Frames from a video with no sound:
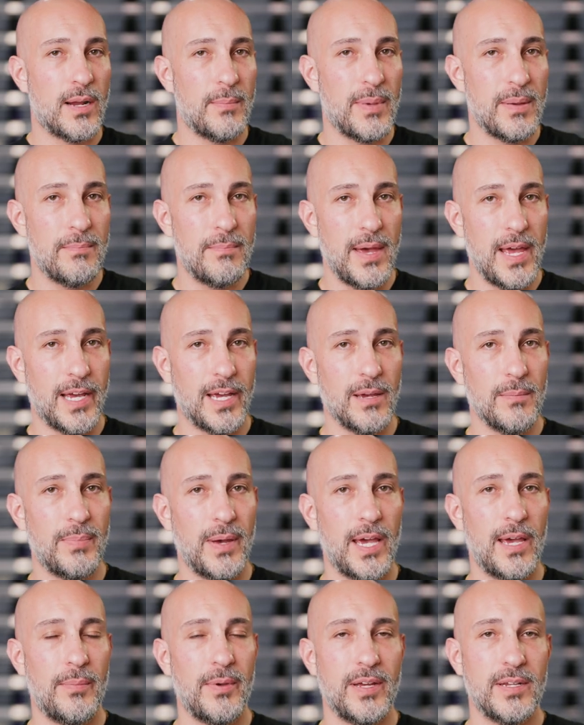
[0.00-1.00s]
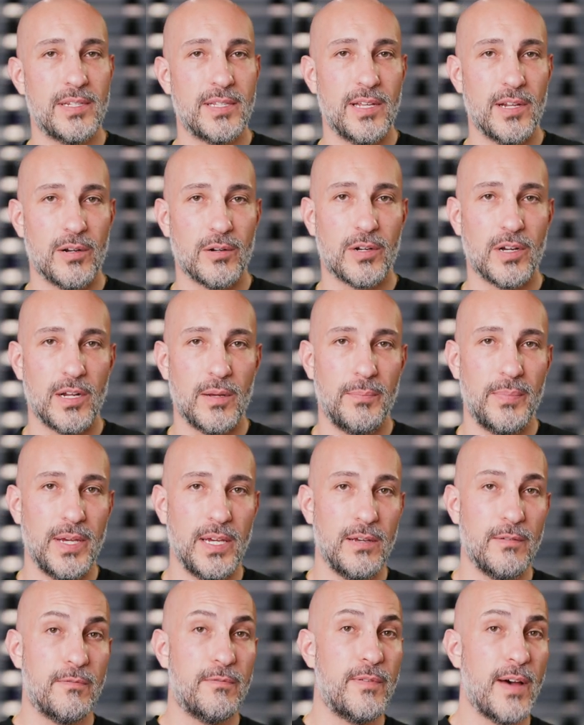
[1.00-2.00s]
to be making babies that are going to
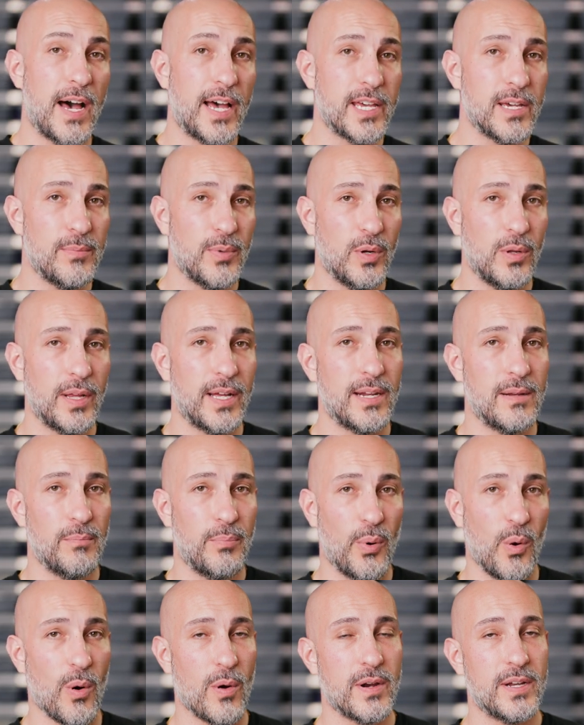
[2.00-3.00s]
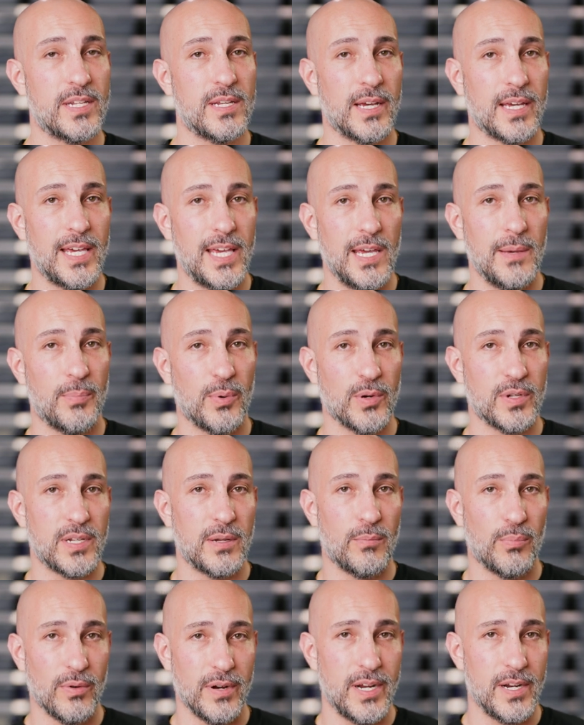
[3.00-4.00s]
be valuable and important to keepers
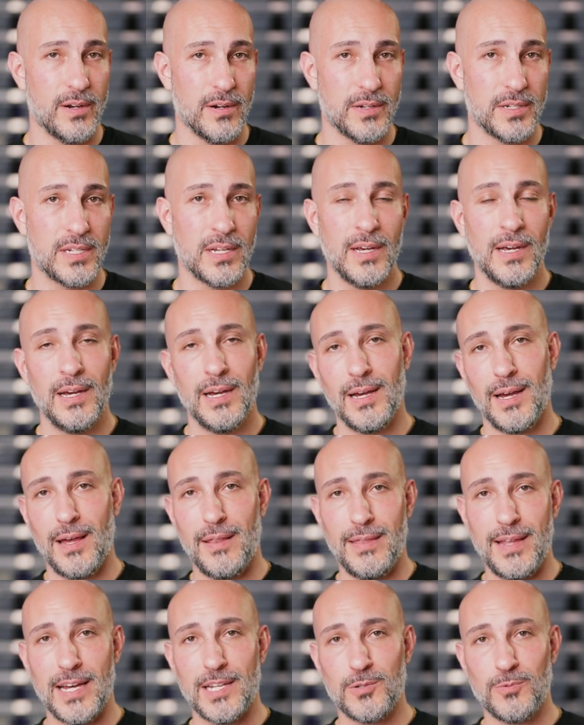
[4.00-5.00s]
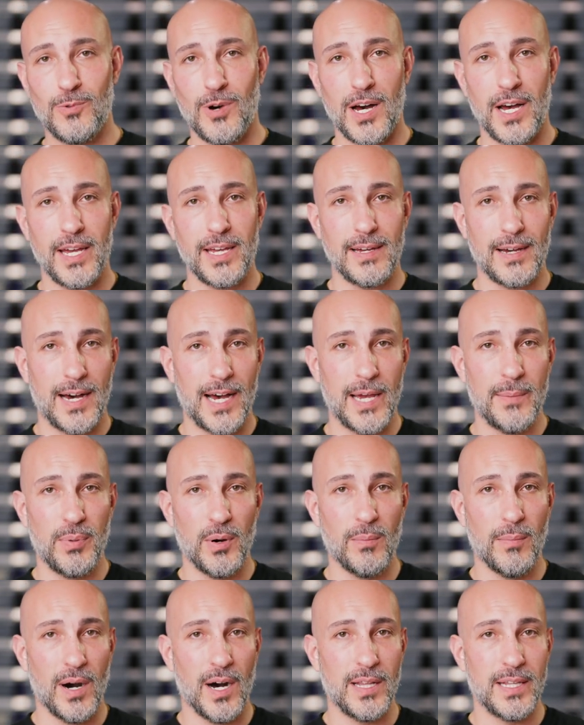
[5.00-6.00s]
and breeders. And that's why Hypo
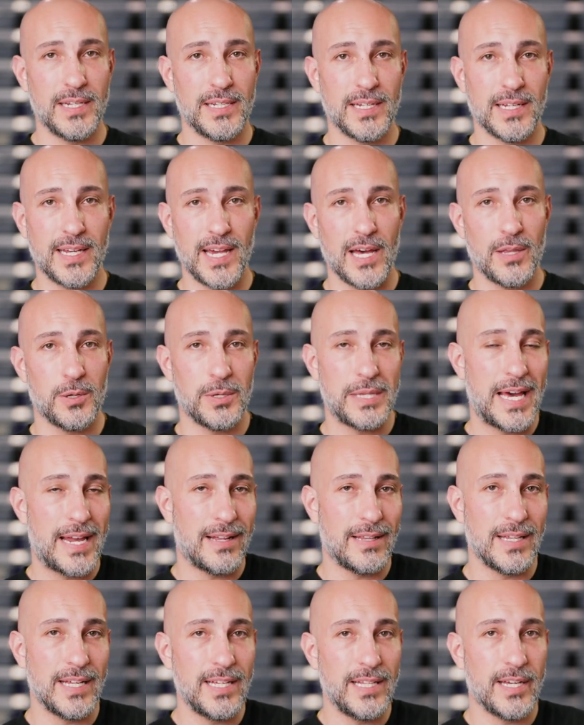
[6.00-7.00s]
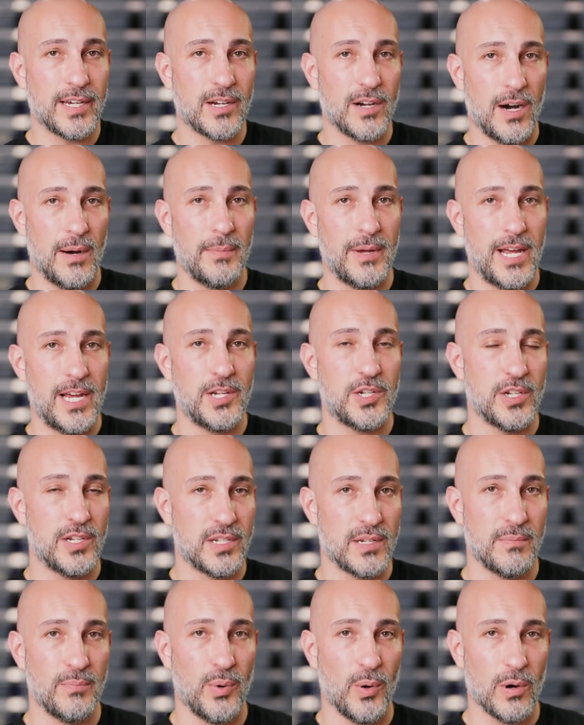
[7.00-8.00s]
Motley together, that allelic combination is
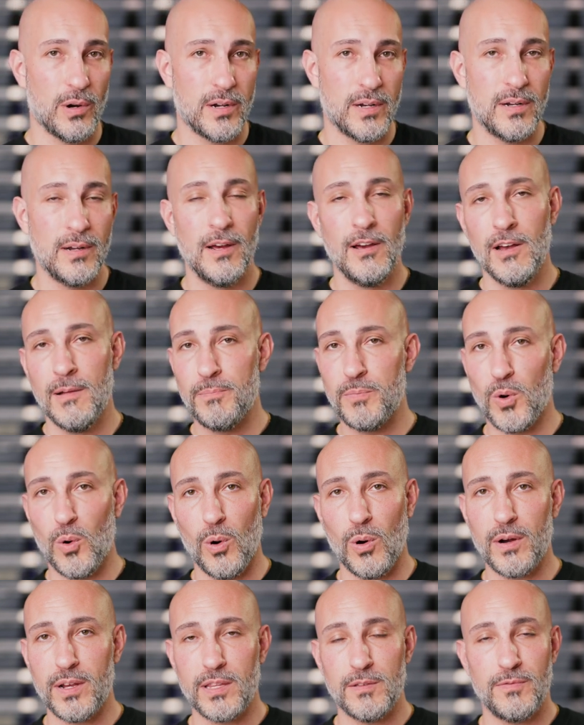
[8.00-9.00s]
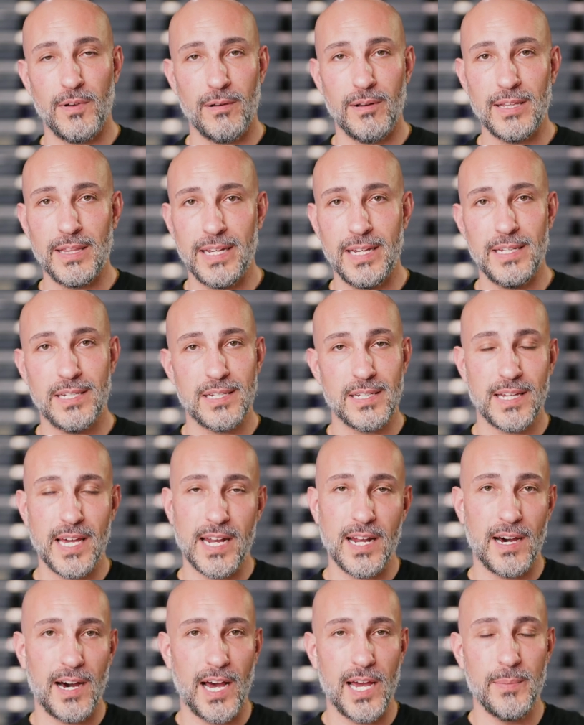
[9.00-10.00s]
important. Or at the very least, get
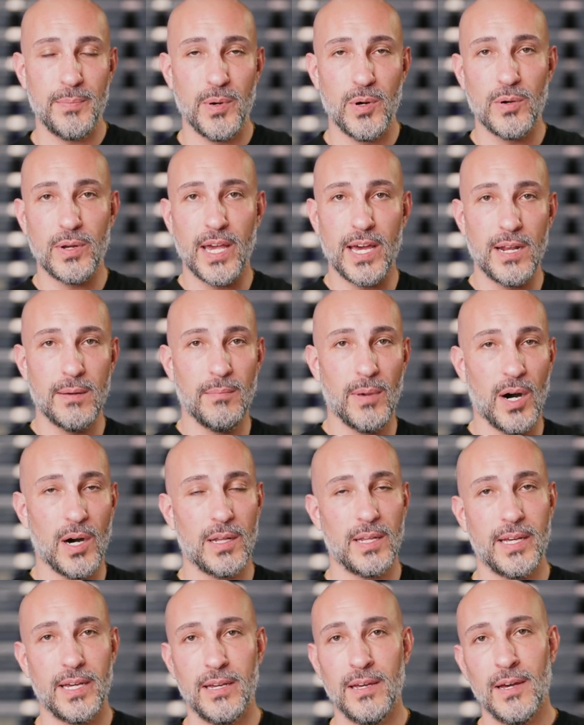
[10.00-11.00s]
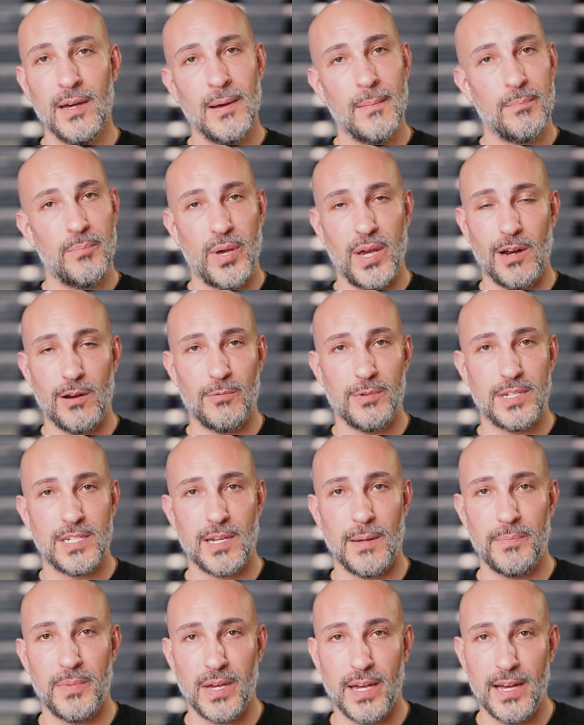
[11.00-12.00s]
a Hypo, get a Motley, pair it with
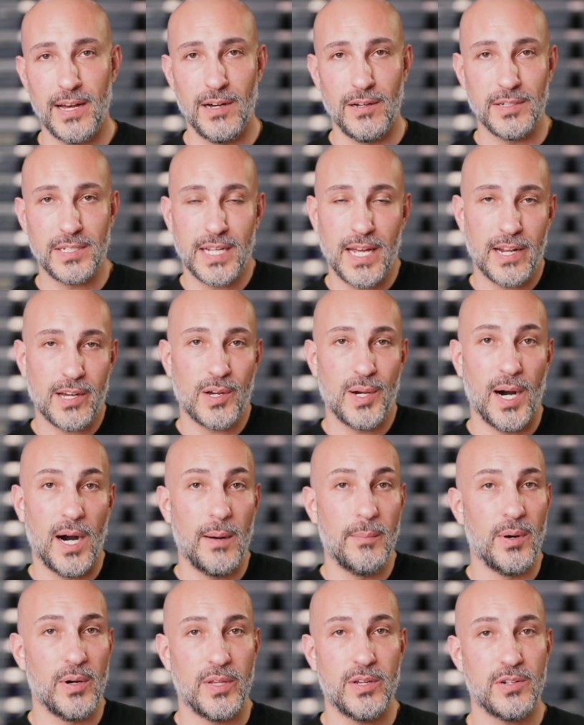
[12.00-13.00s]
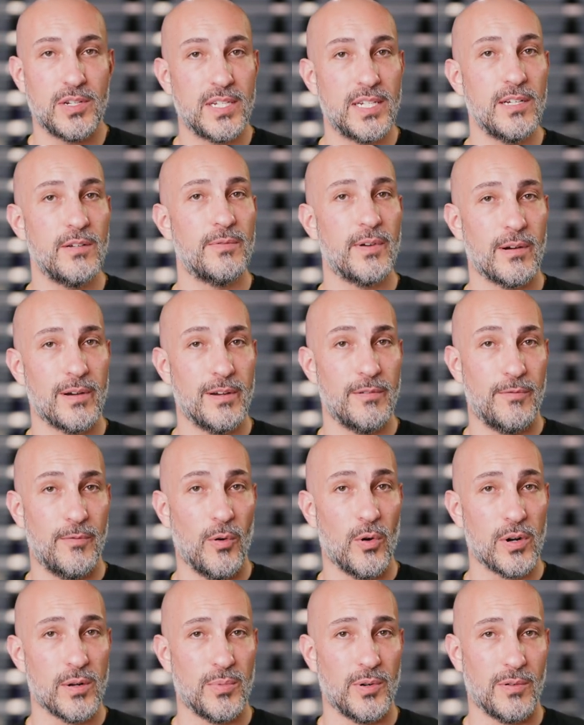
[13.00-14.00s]
something else, get a combo. They're still very
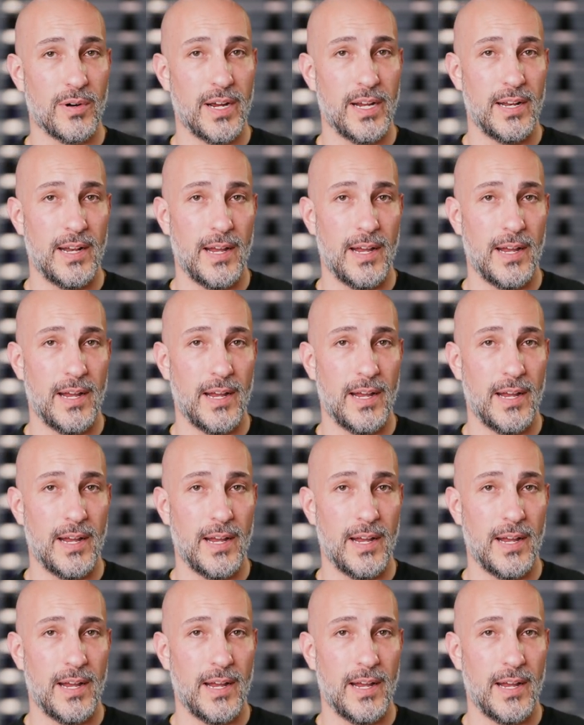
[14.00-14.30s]
affordable right